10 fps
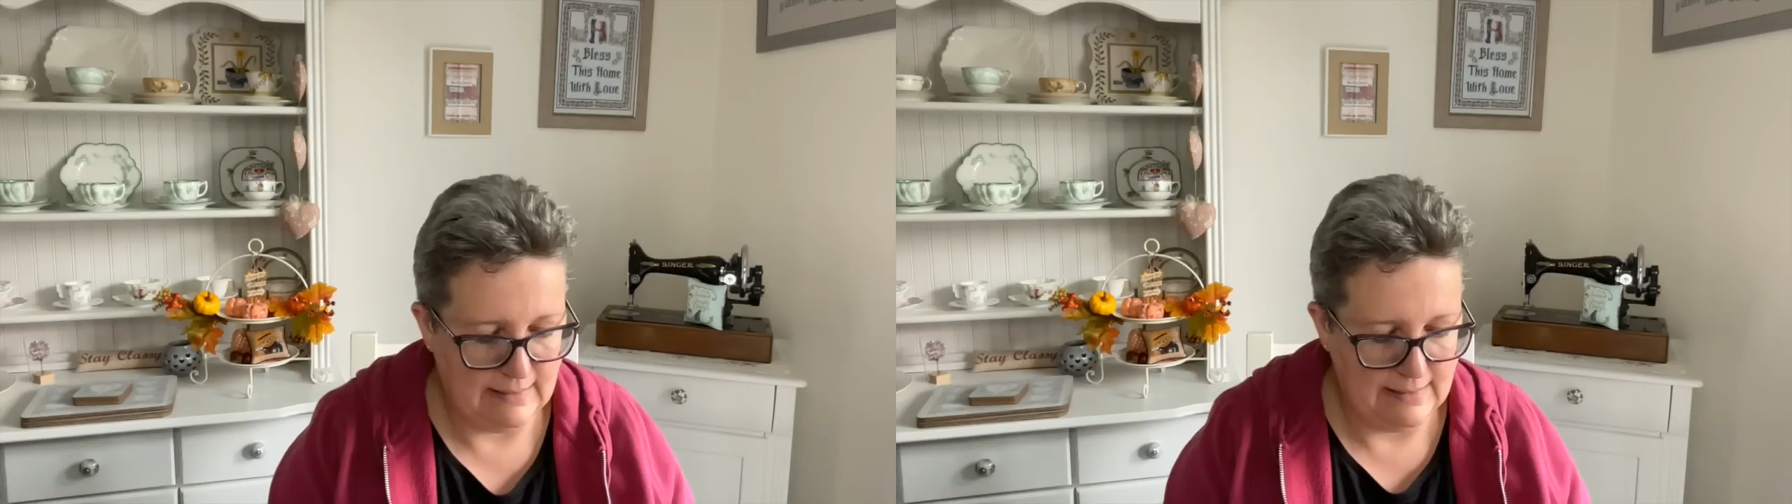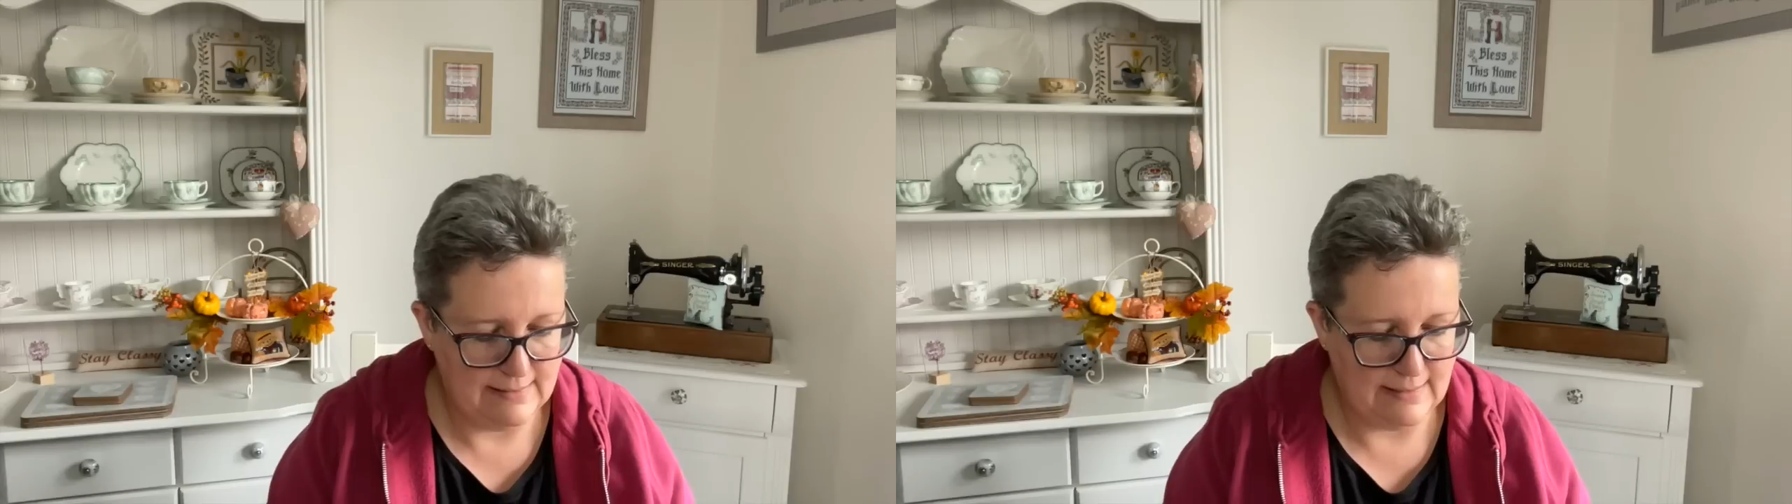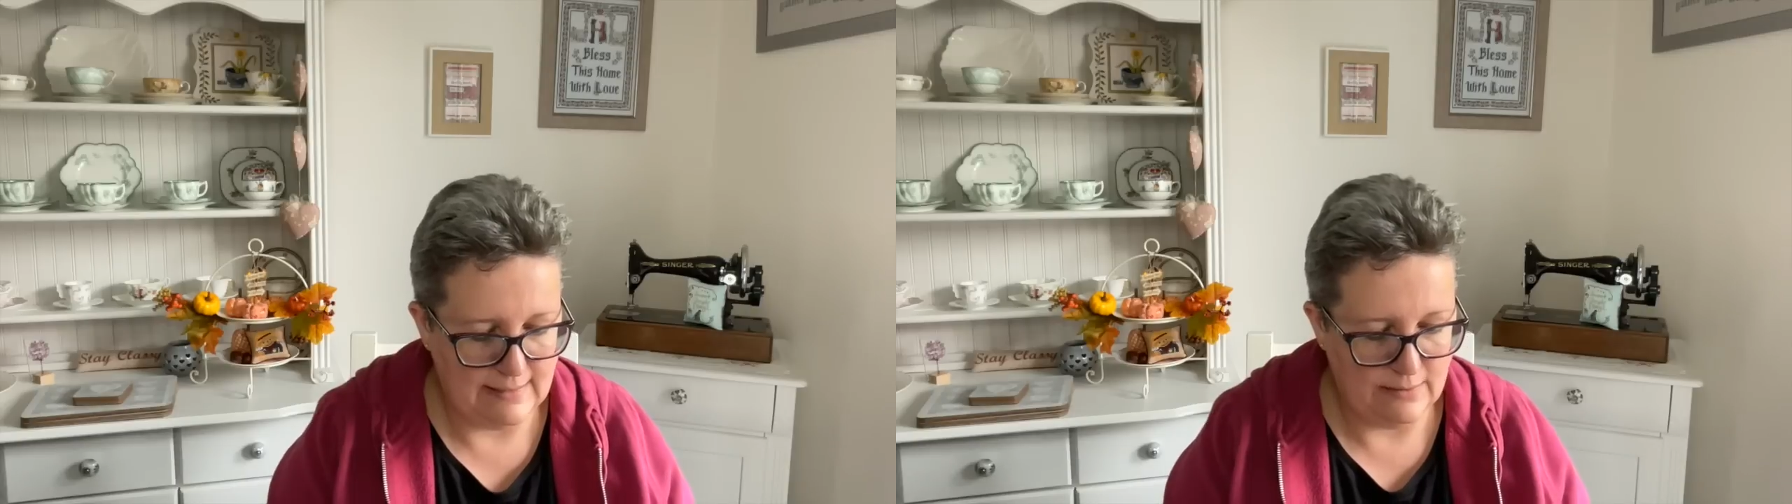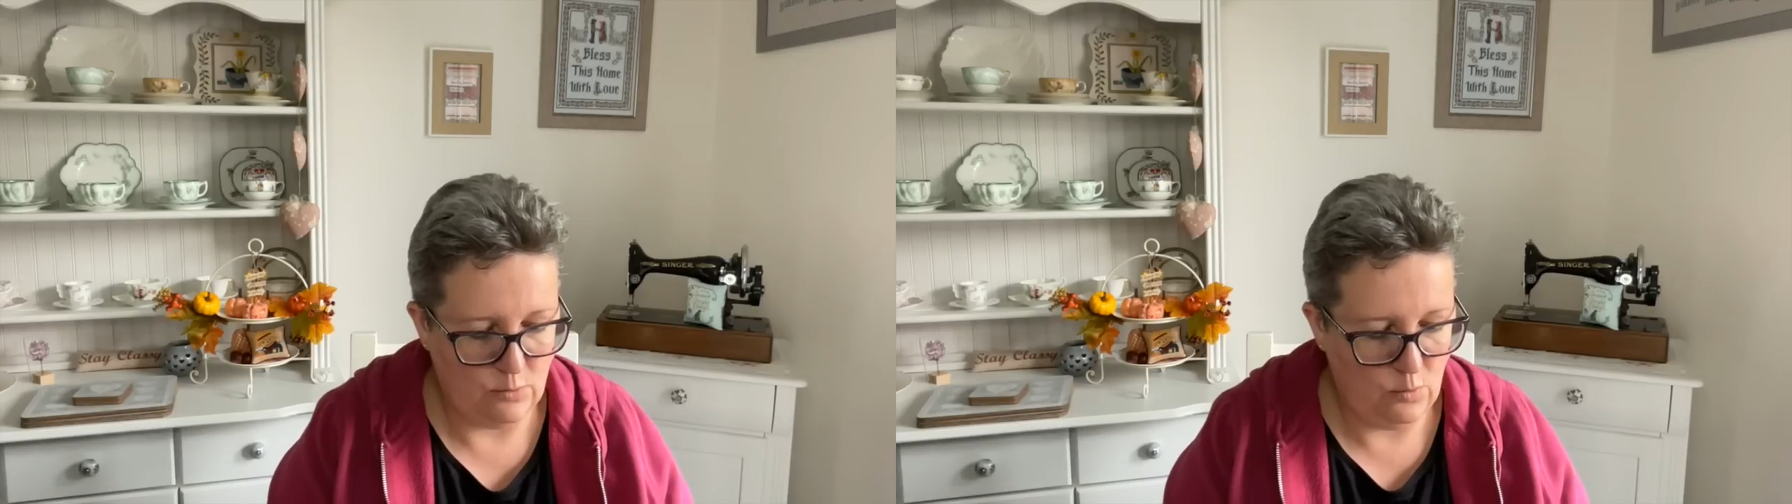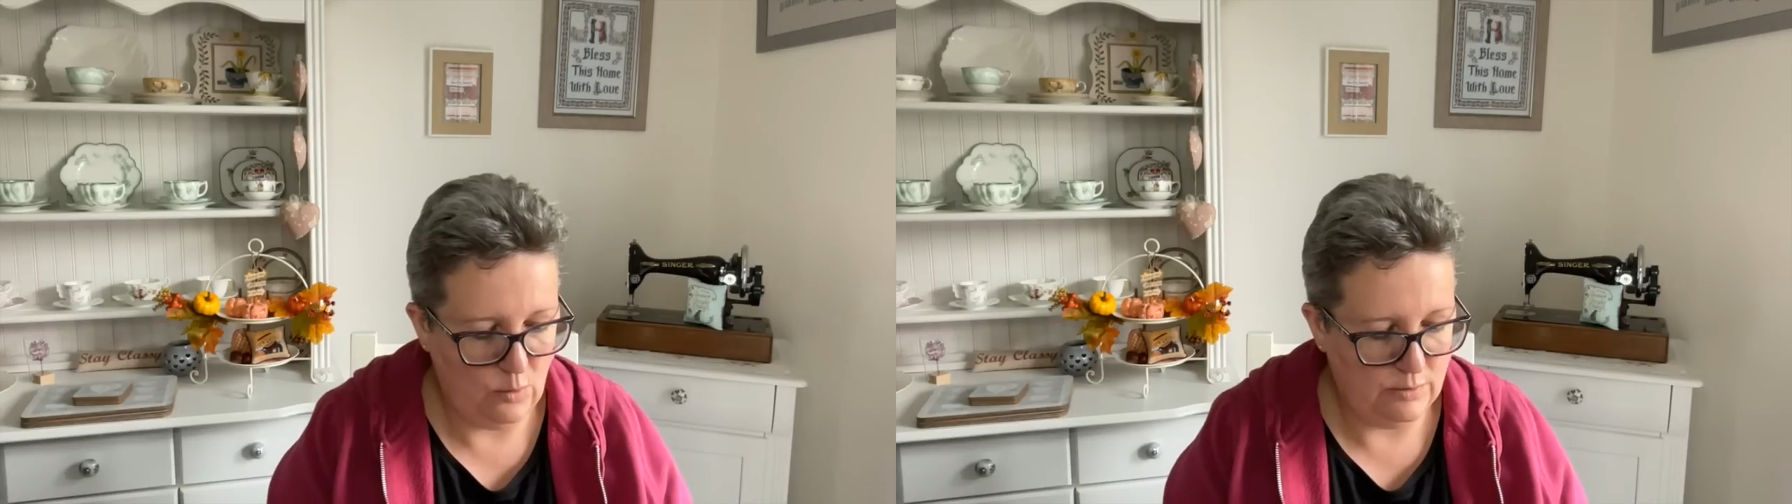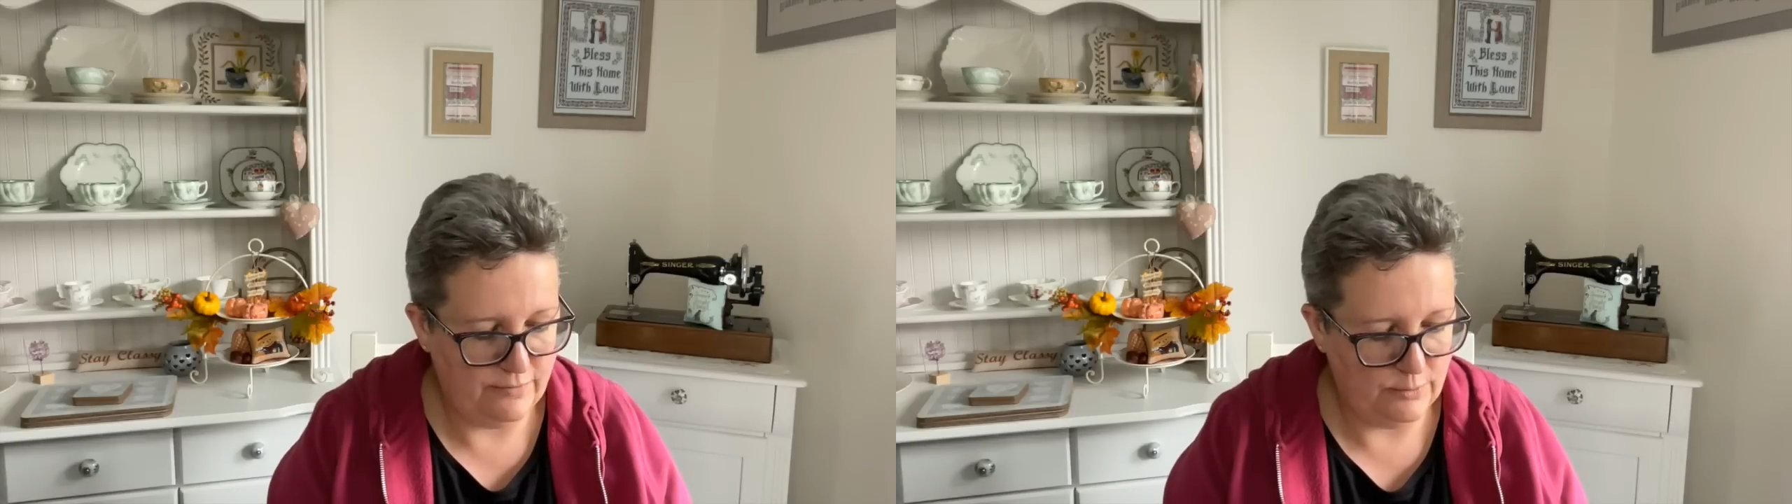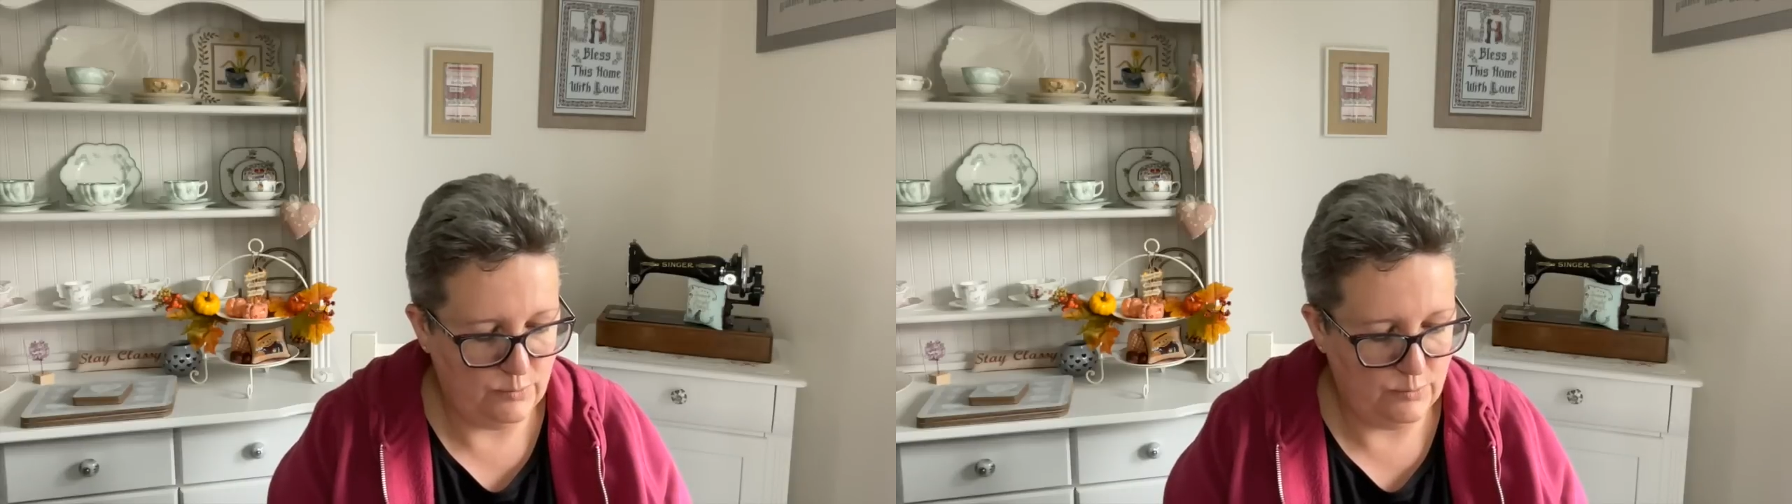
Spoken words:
selling all of her